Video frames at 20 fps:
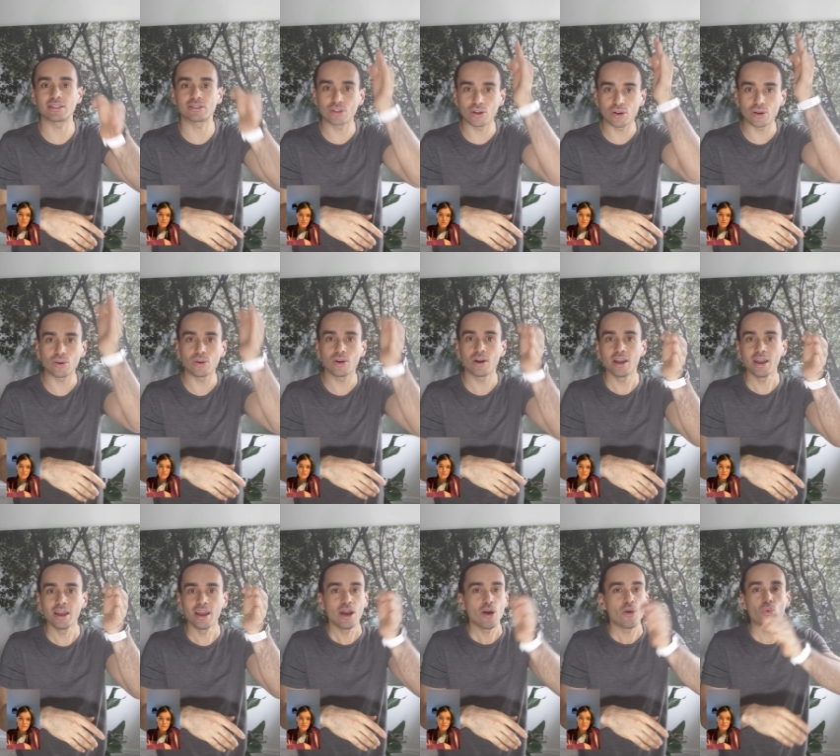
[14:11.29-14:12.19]
So
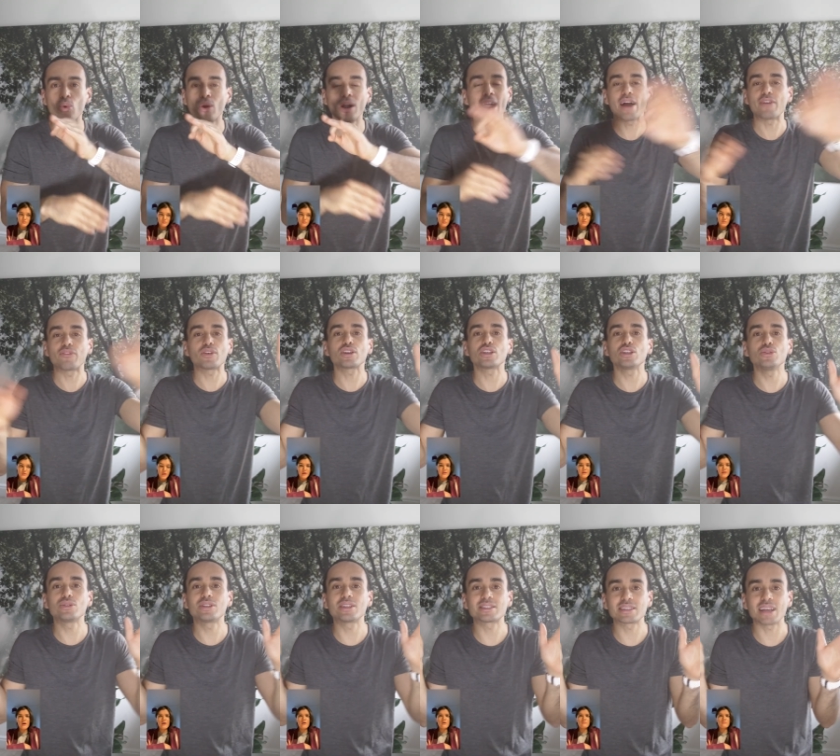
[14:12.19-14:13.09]
wherever you
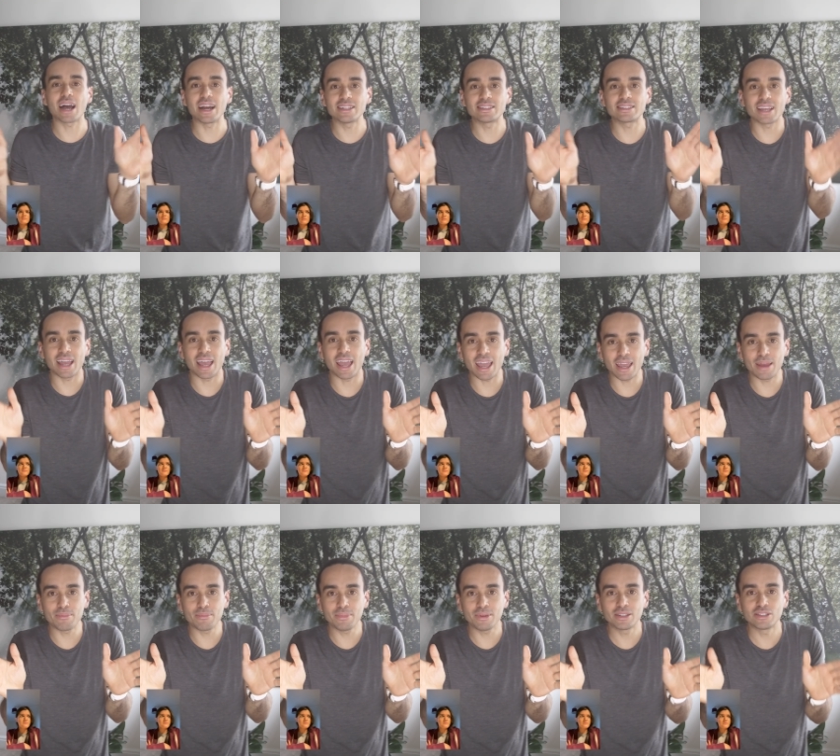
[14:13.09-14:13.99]
decide to
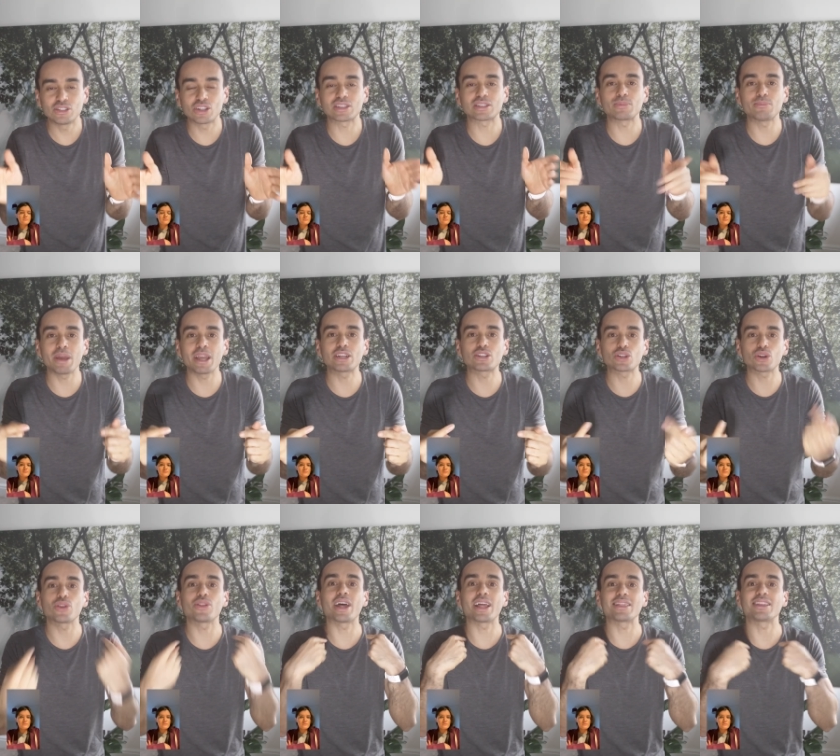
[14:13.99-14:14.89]
aim, just make sure
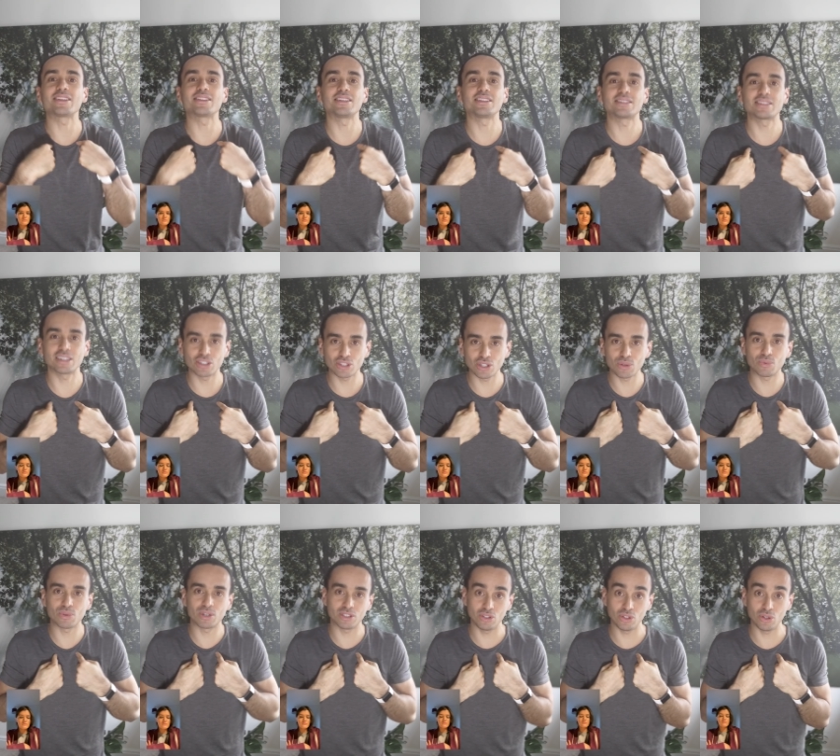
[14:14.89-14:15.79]
that the decision
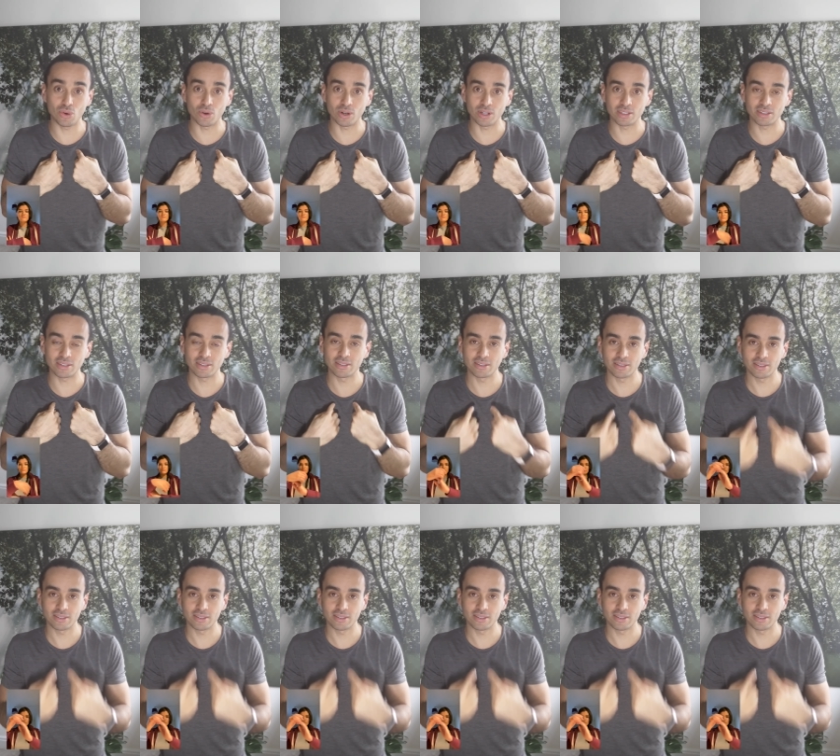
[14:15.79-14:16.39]
was yours.